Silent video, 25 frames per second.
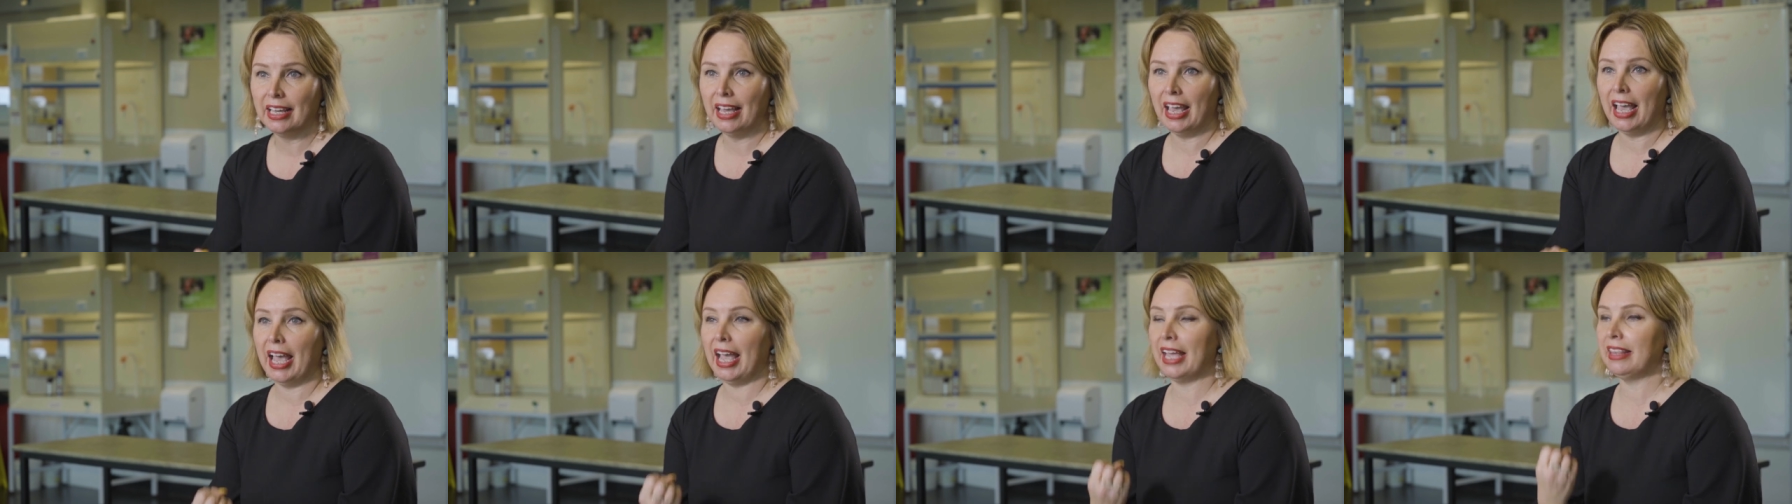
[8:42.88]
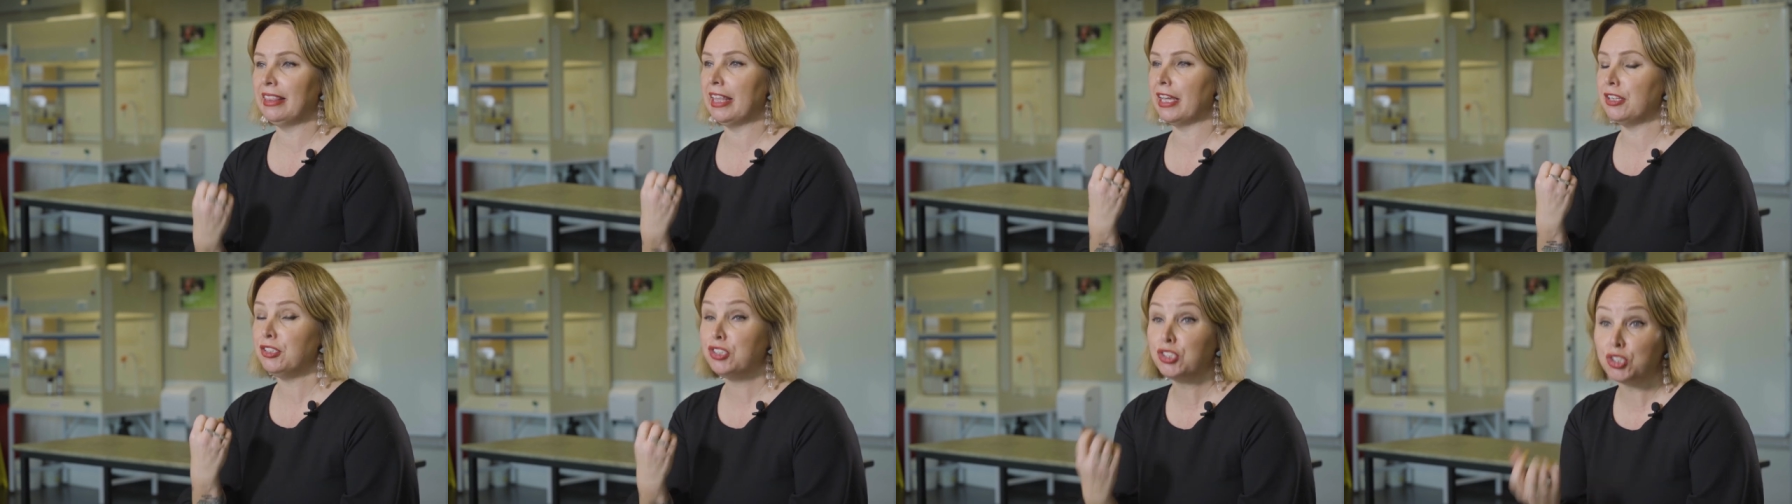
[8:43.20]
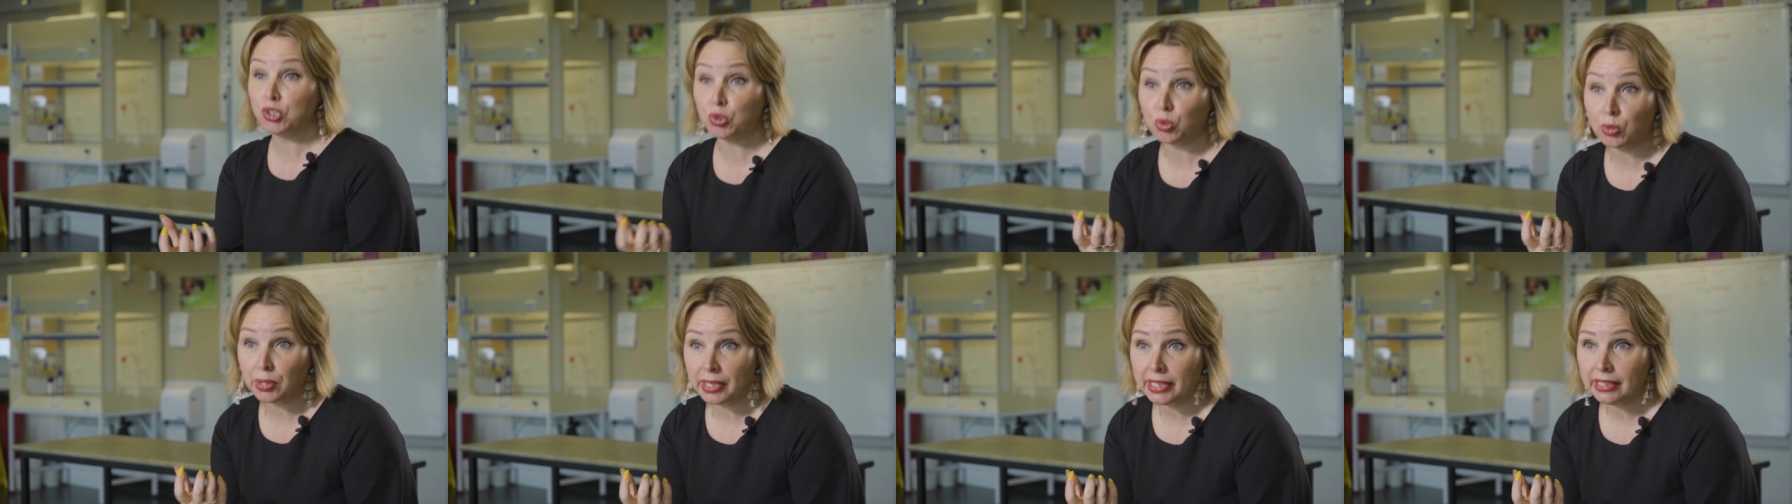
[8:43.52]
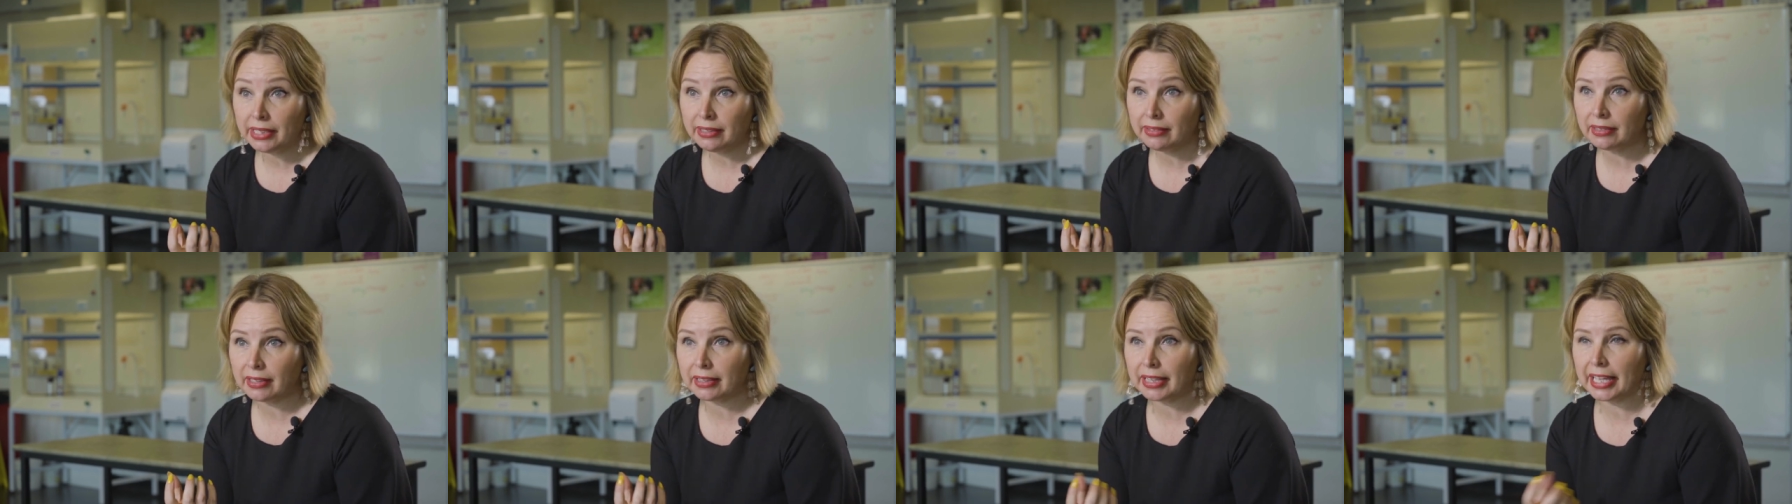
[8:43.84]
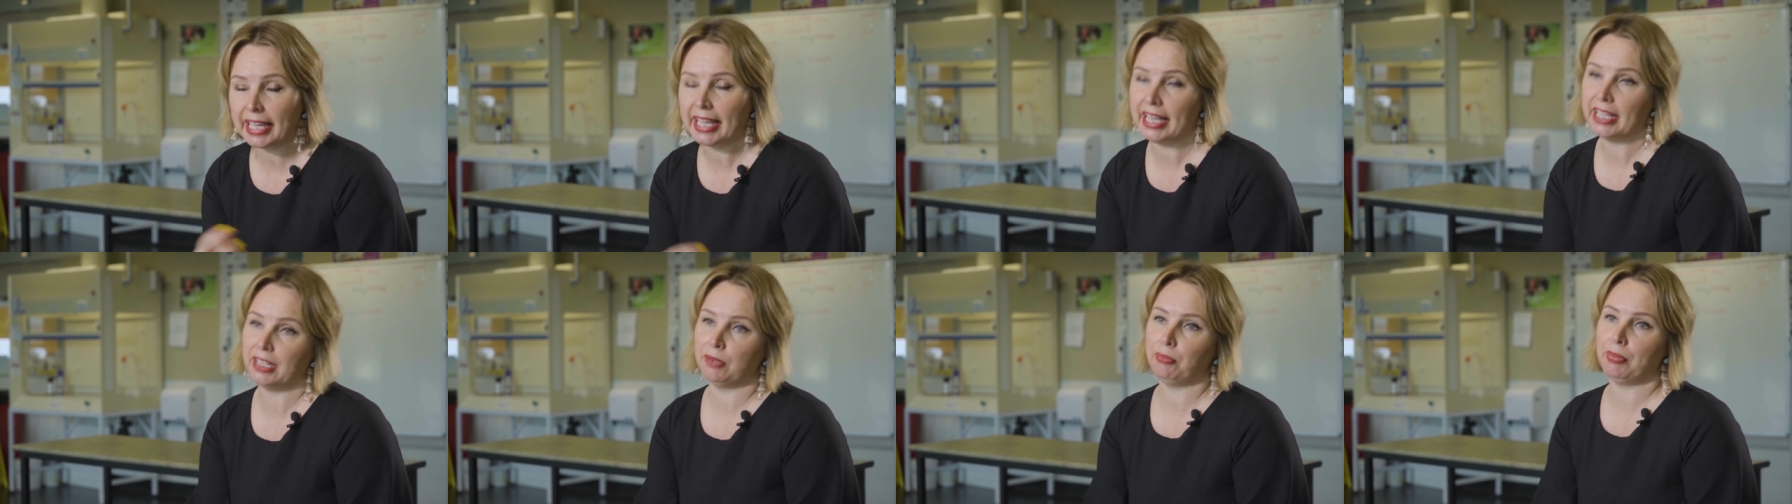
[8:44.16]
and that joy that they
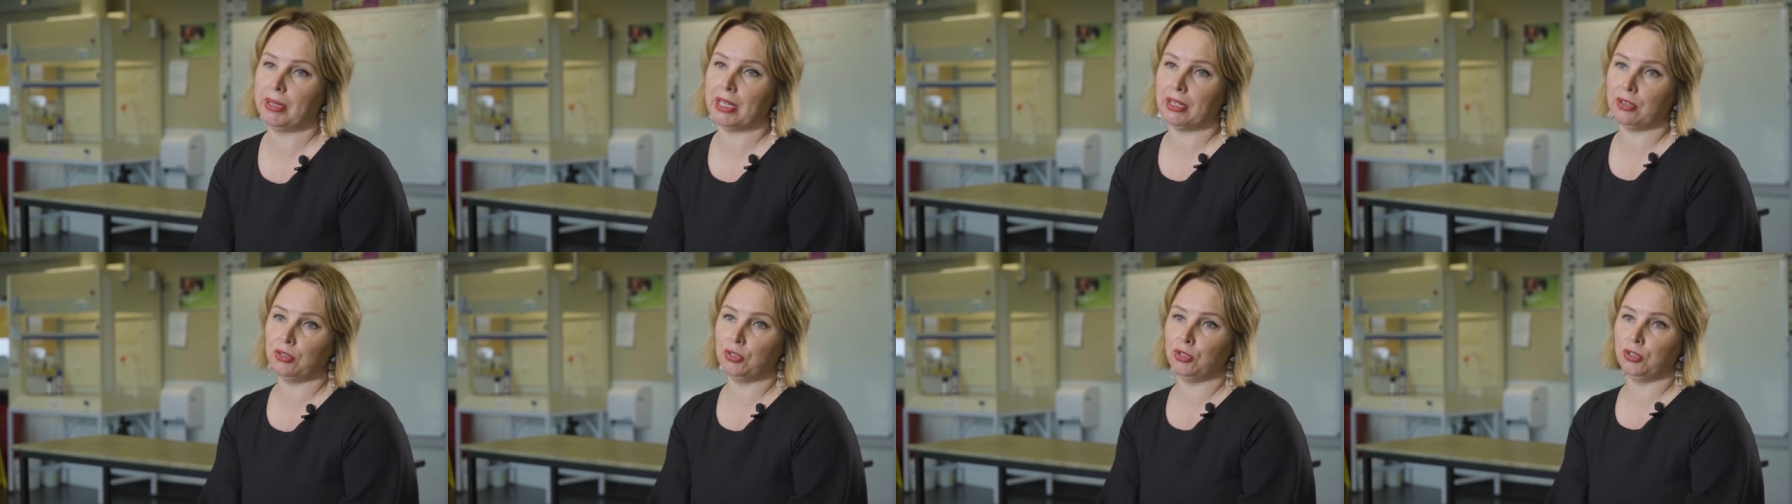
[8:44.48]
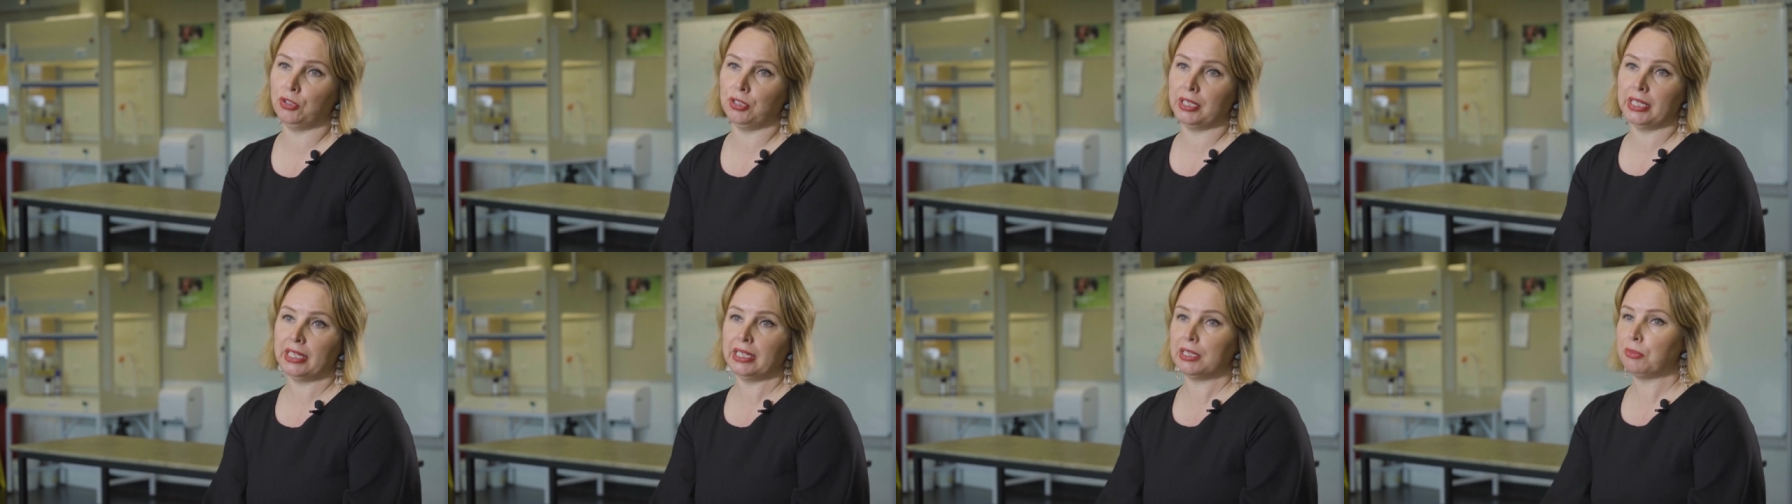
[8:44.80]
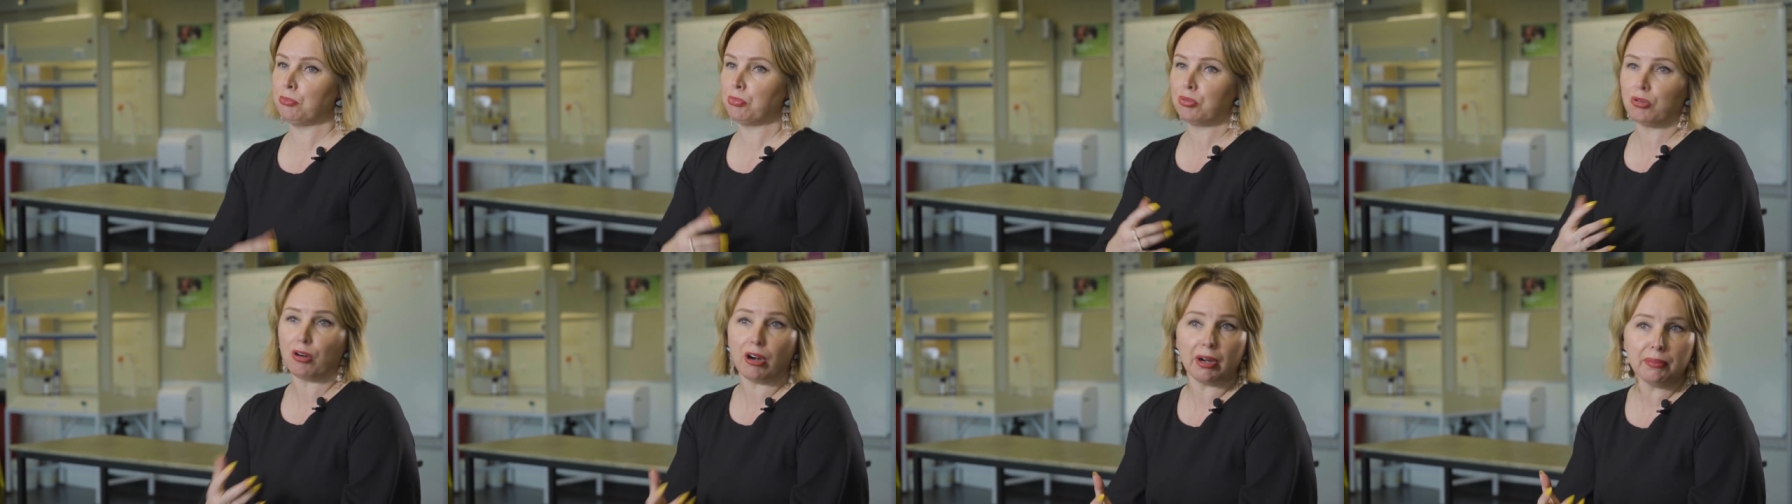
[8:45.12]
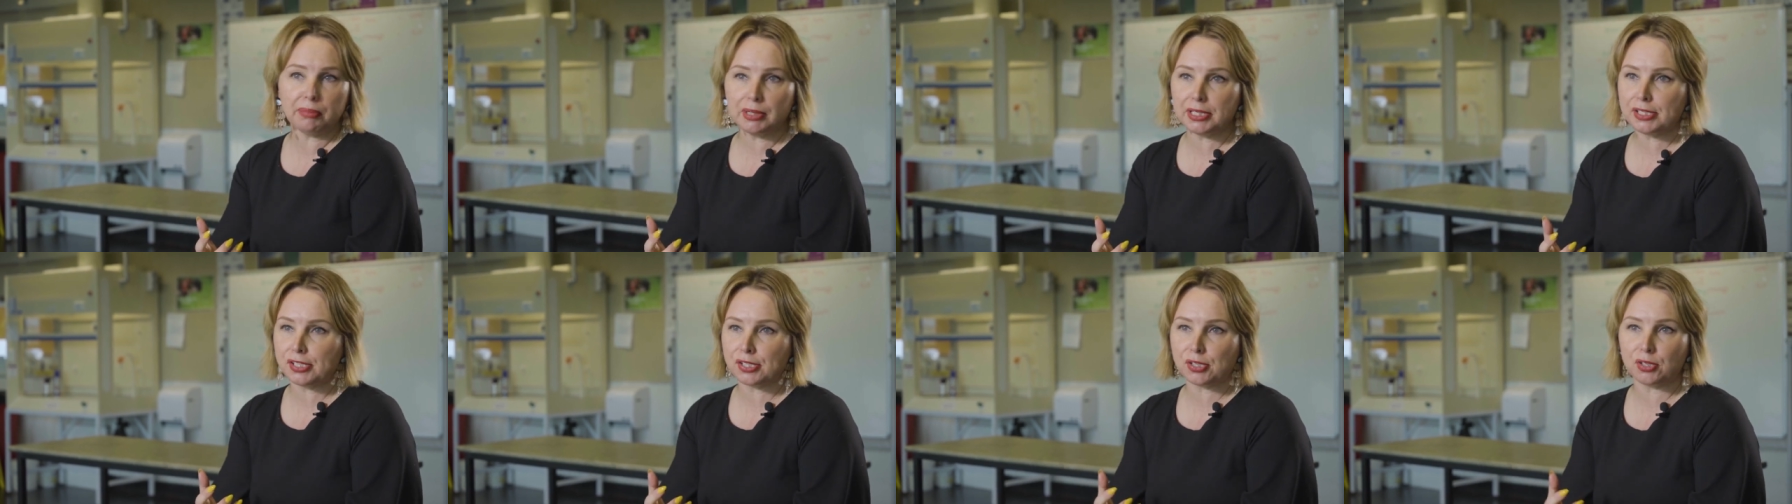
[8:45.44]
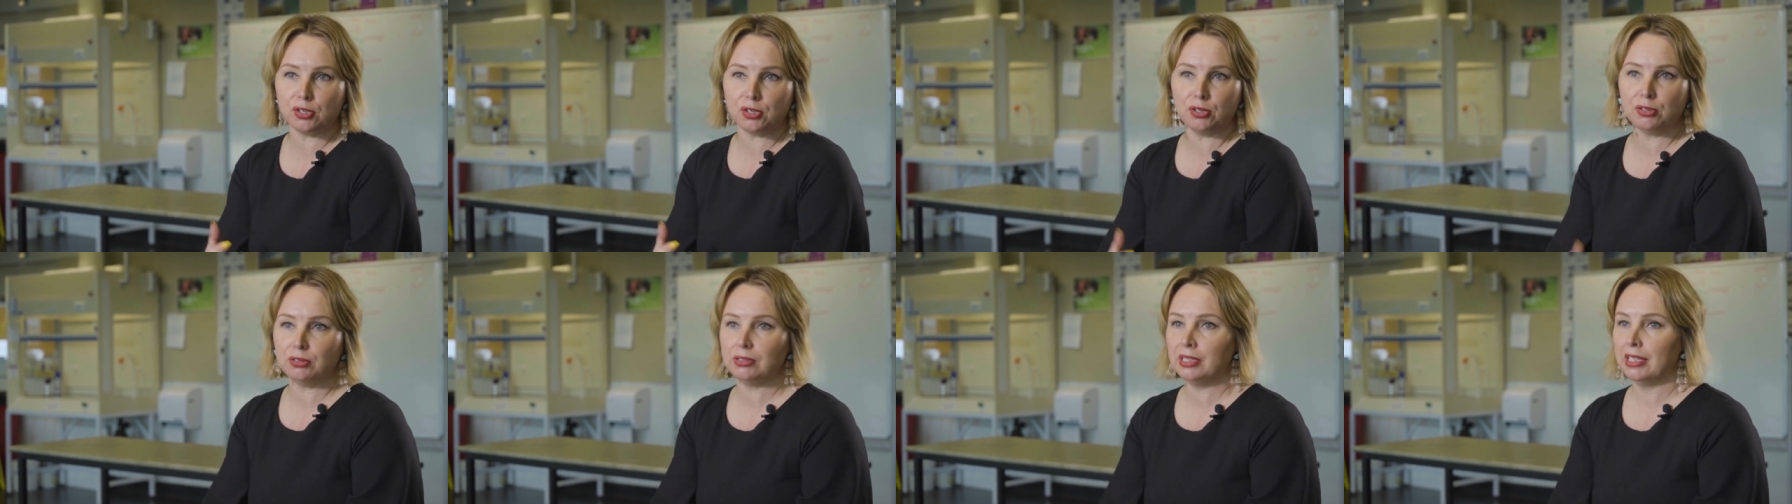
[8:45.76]
had about learning in primary
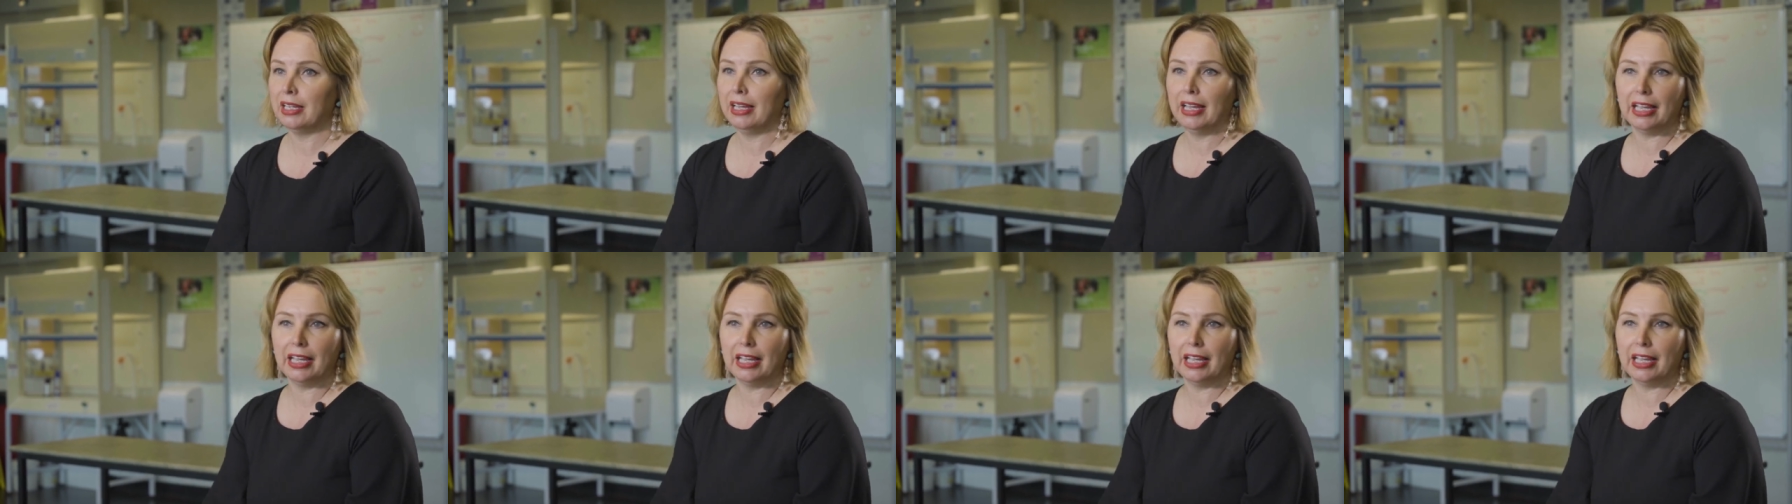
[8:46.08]
school